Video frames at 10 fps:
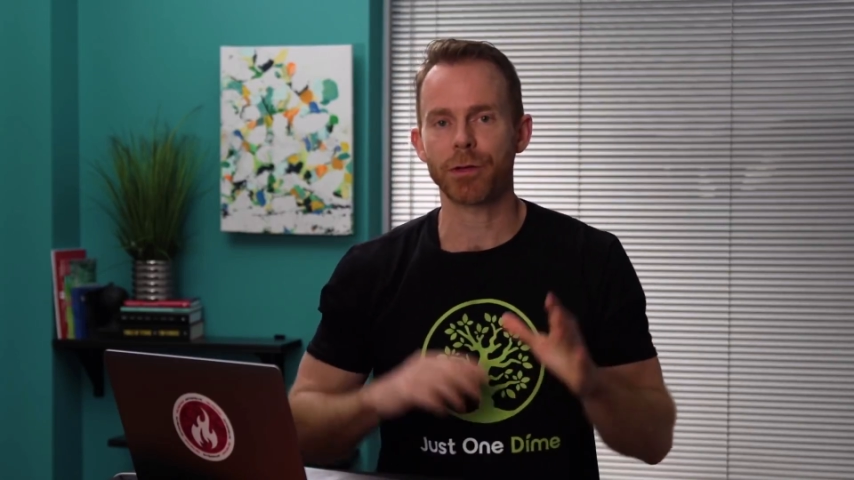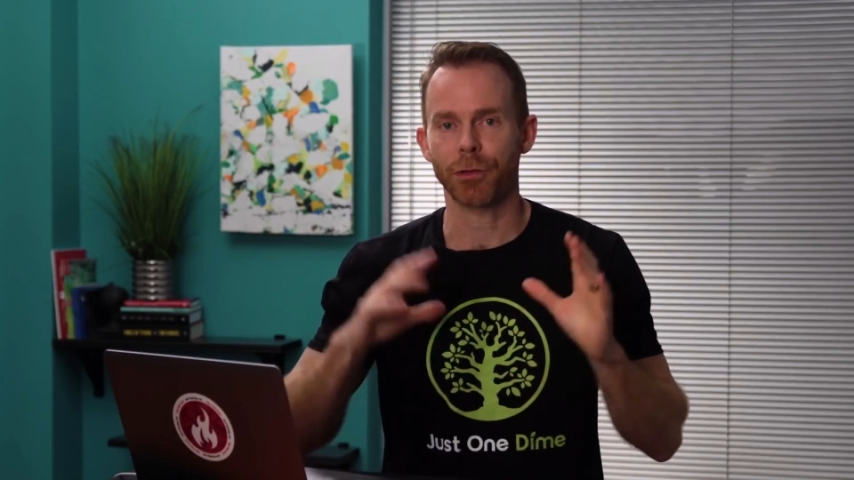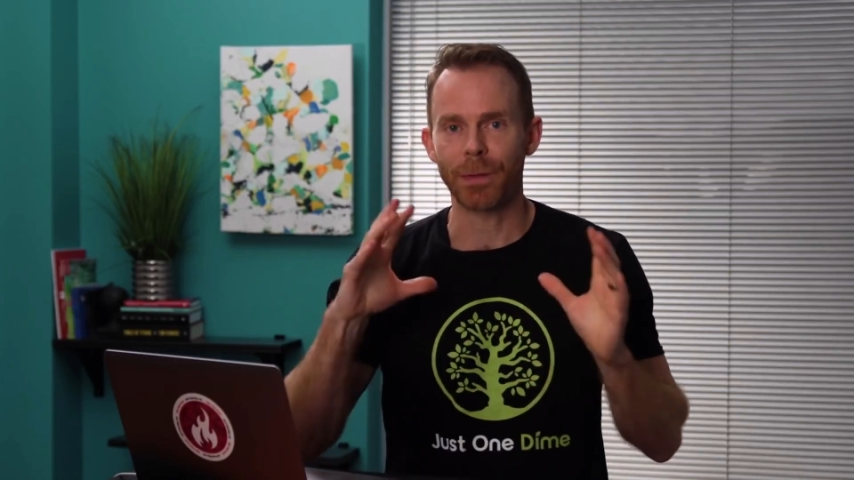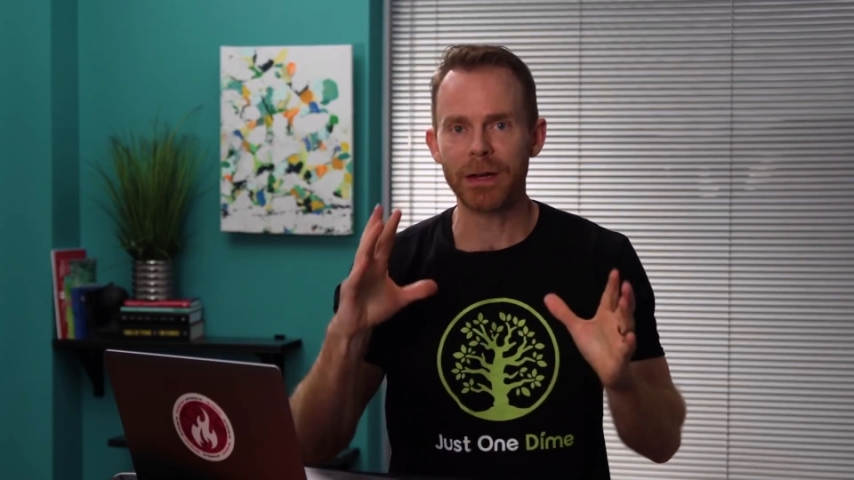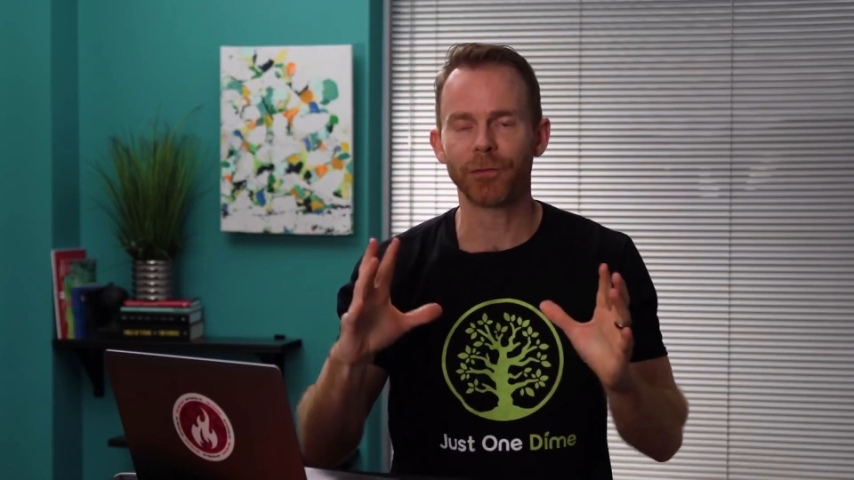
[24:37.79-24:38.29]

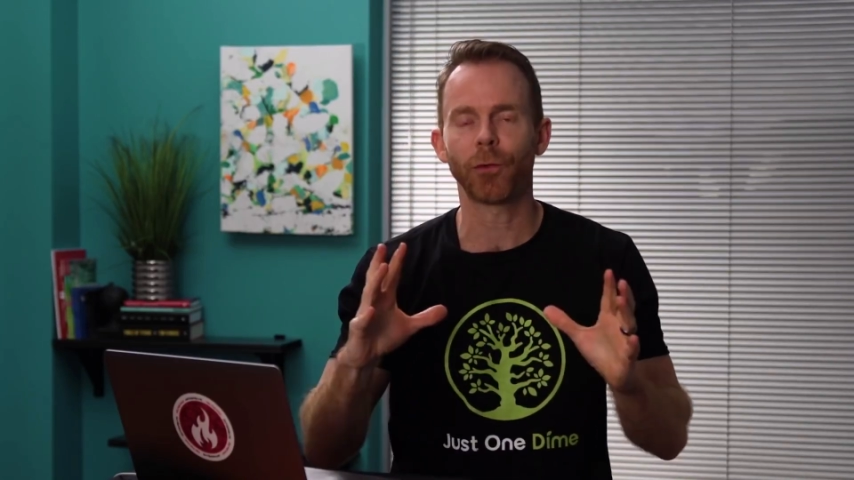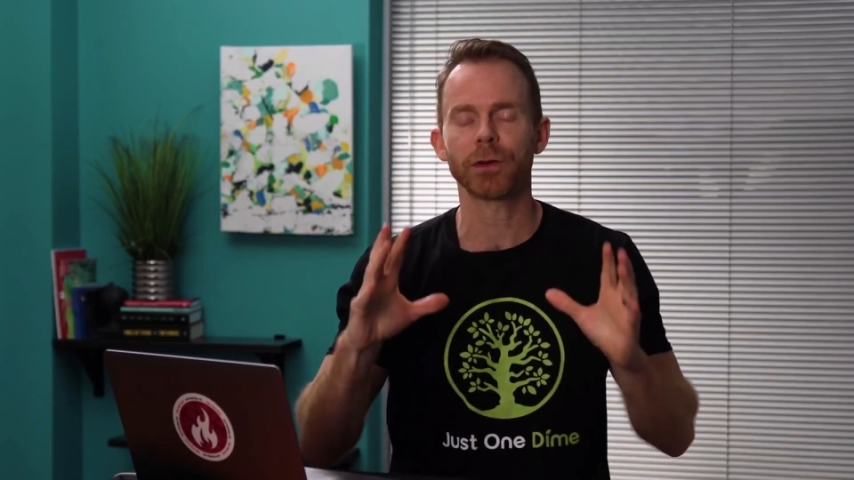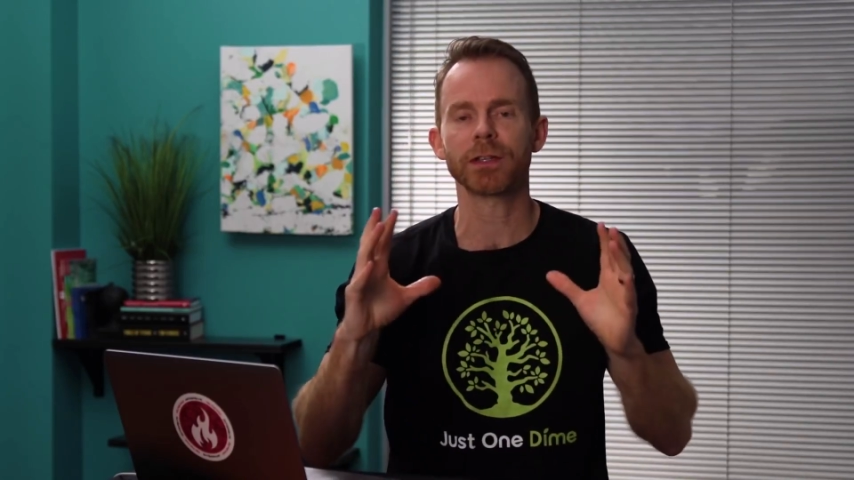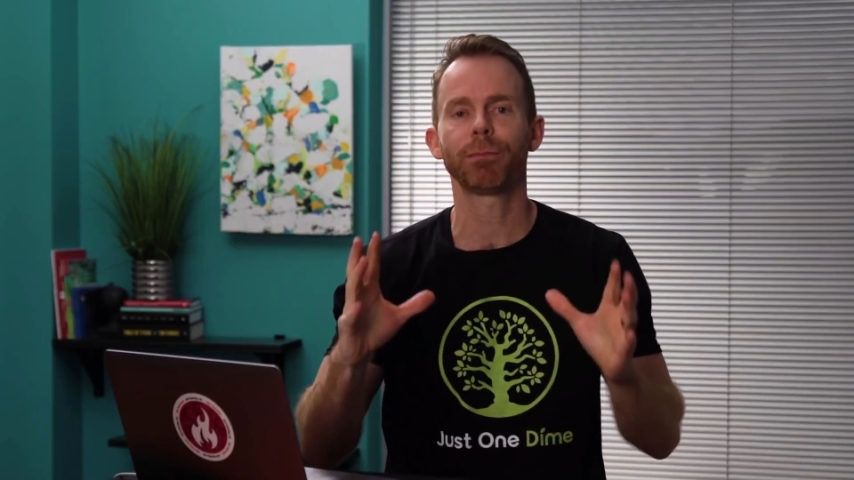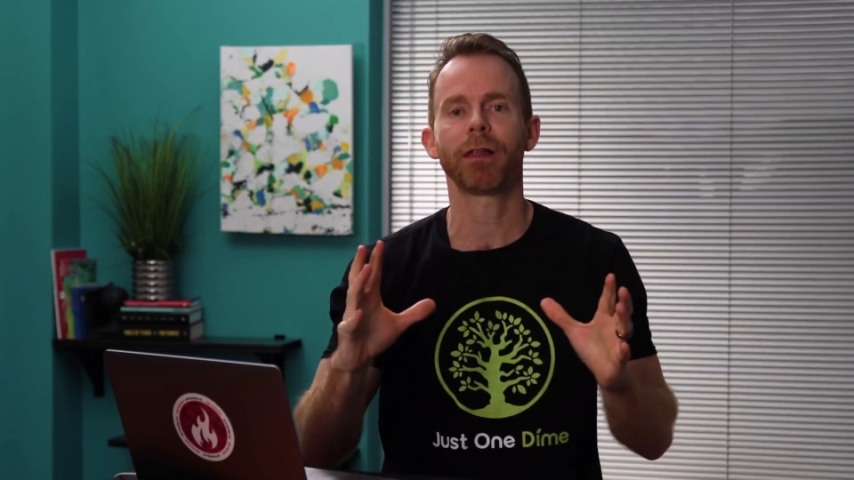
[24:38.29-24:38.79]
3 to 4
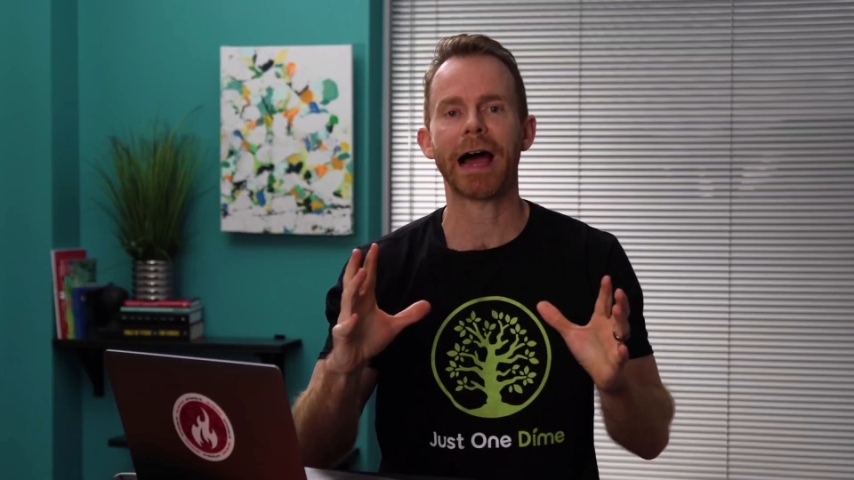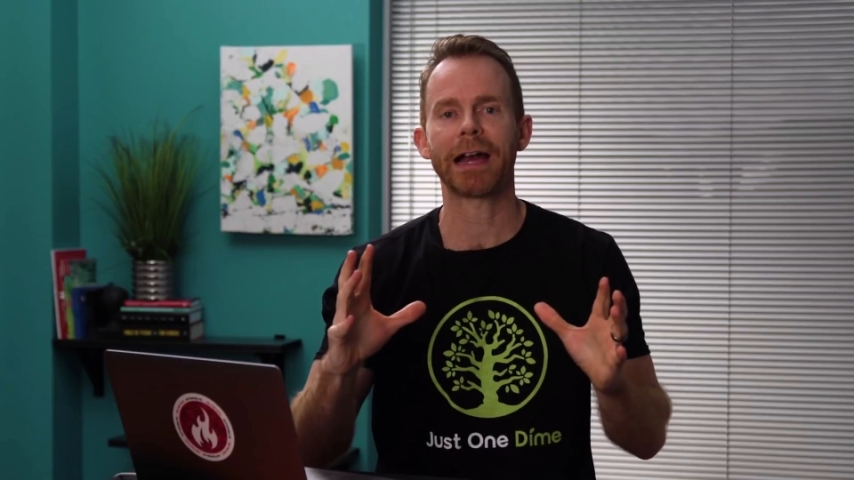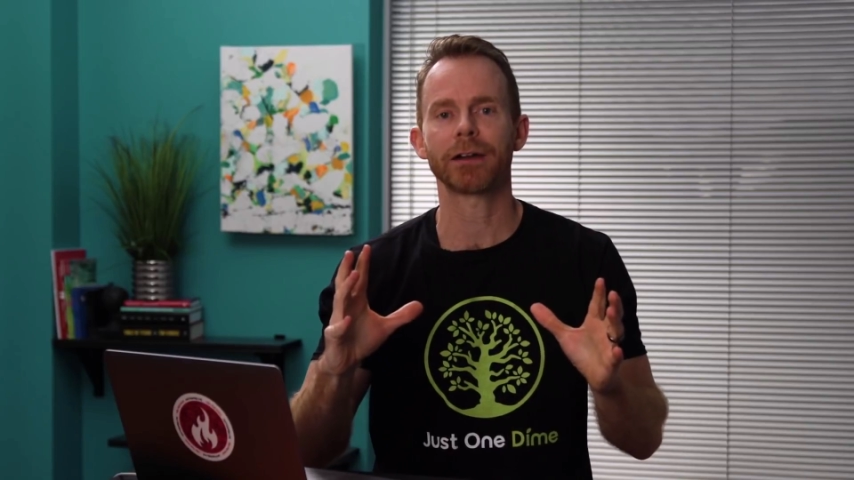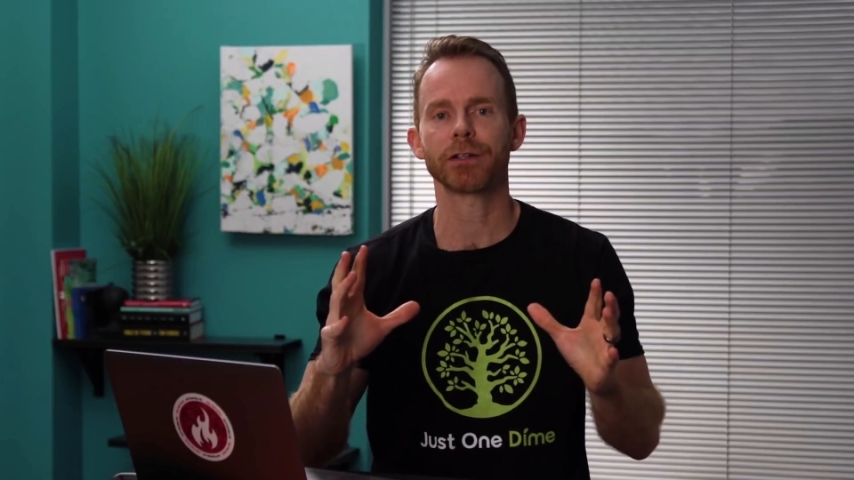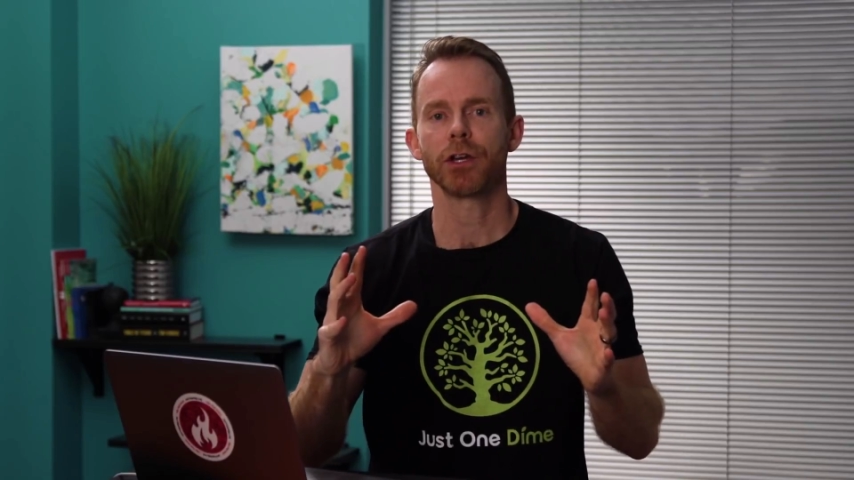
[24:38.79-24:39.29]

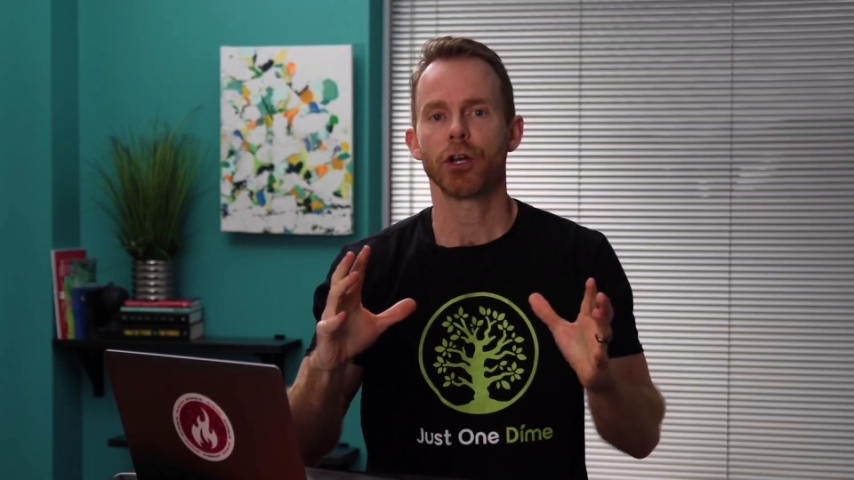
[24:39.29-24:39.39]
suppliers